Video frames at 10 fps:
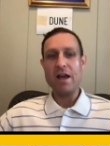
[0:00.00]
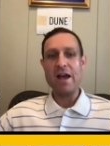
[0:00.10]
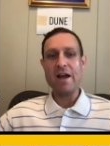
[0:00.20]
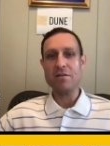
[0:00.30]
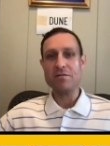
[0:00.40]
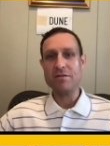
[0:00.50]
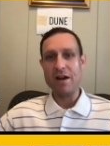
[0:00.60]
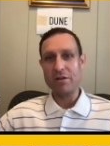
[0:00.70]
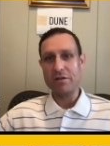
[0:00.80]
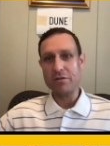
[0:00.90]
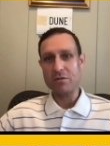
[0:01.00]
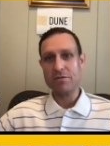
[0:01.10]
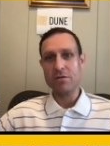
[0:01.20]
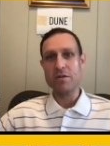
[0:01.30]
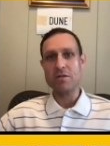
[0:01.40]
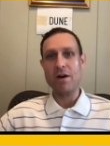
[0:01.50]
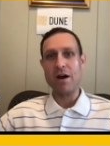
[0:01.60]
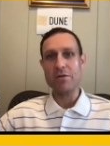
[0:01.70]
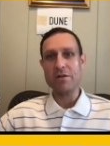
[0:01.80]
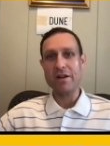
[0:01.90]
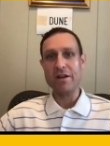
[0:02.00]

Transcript: adding value for this modern